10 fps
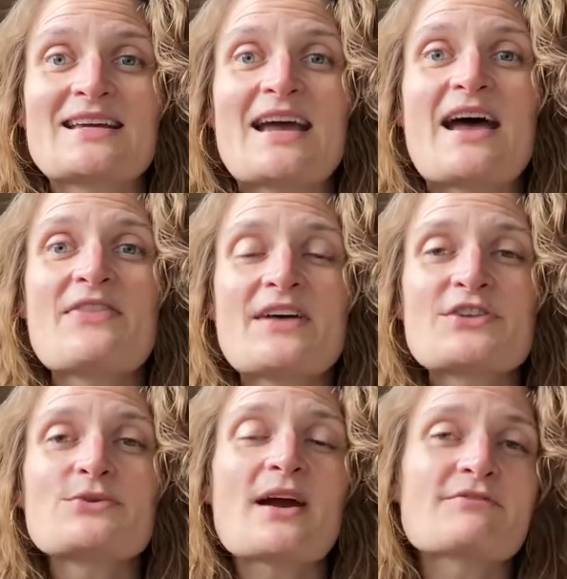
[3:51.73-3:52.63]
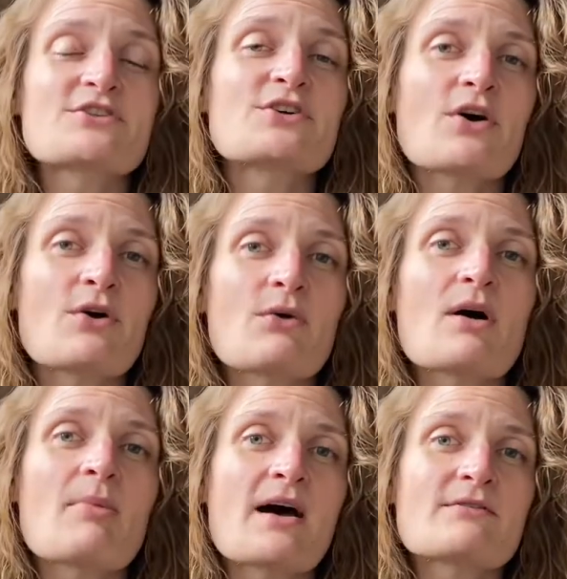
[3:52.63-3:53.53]
And then you have to go
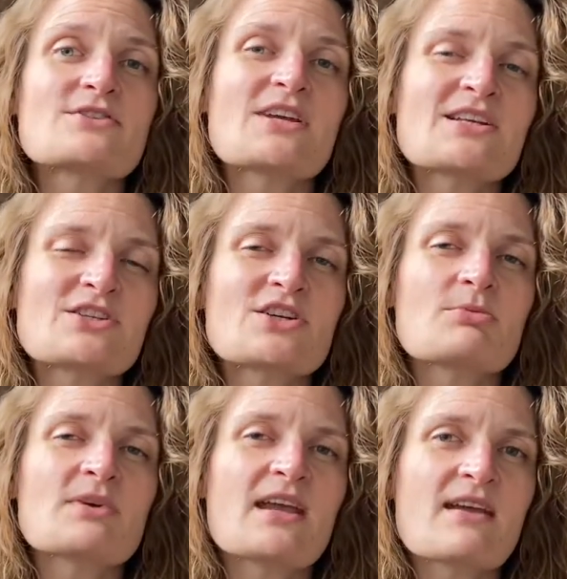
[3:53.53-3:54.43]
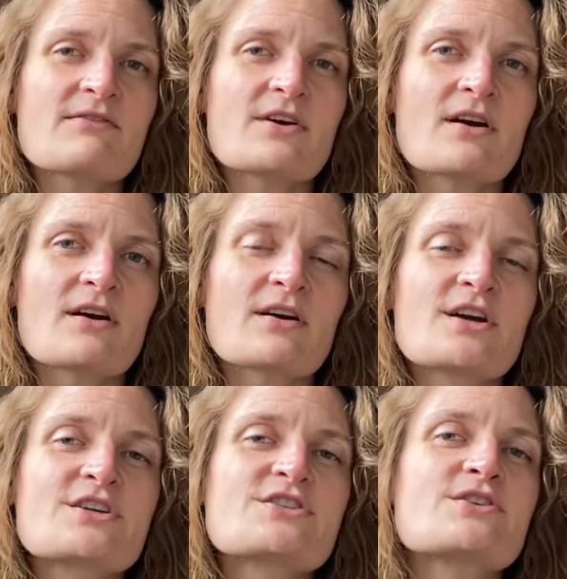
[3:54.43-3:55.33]
about changing your behavior
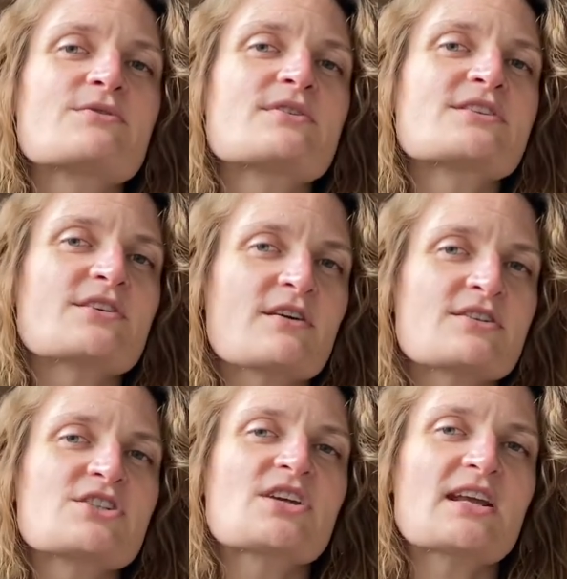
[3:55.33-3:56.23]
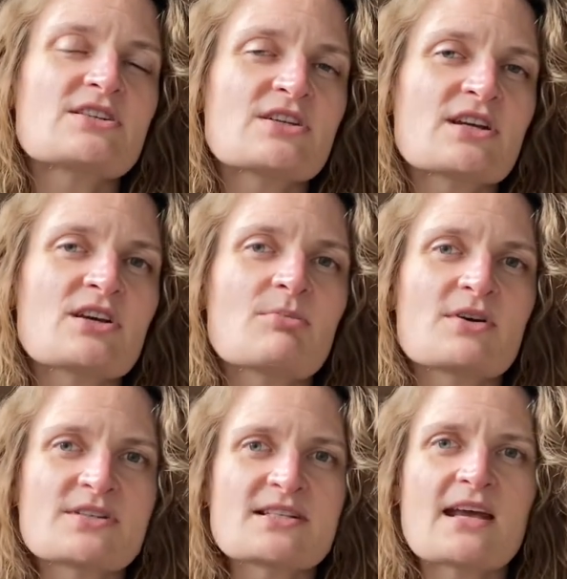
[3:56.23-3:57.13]
so you can start changing your
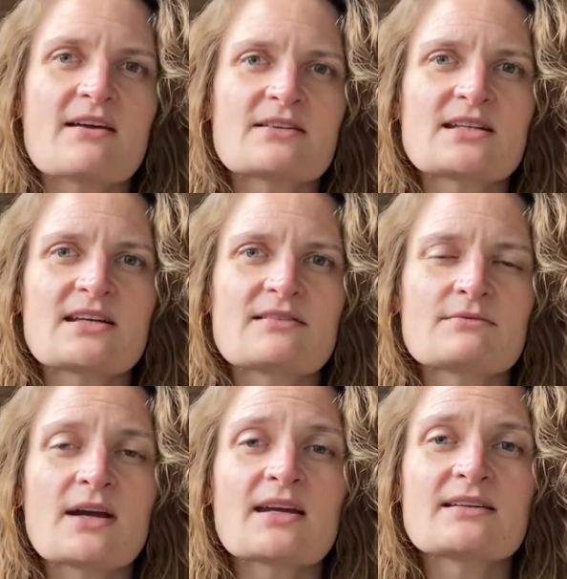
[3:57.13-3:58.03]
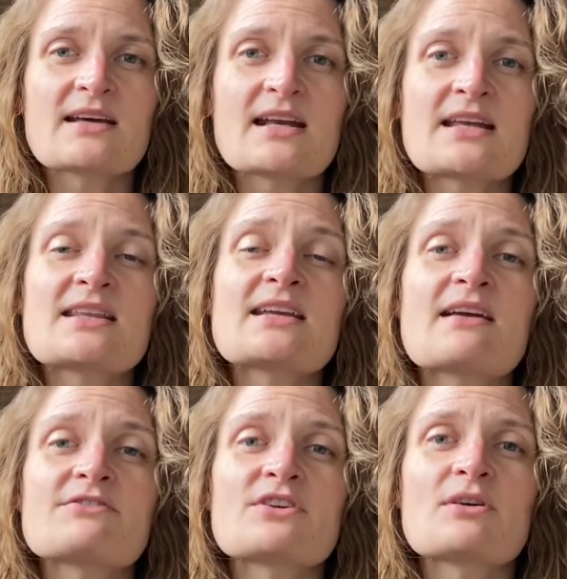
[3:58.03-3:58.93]
personality, right? And I think
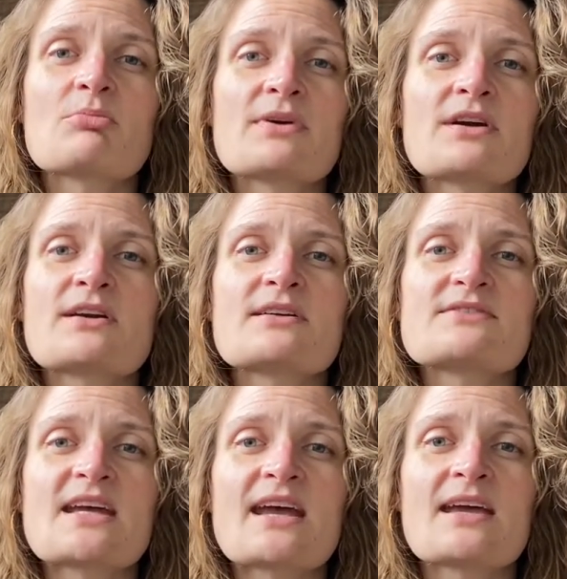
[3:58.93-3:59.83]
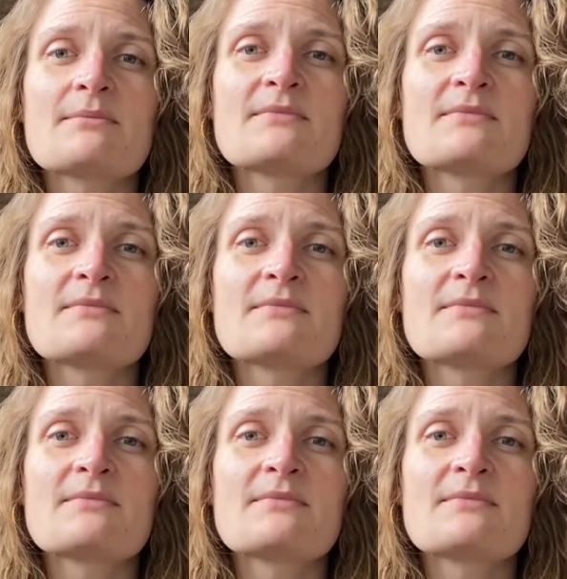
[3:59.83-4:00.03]
after a period of time,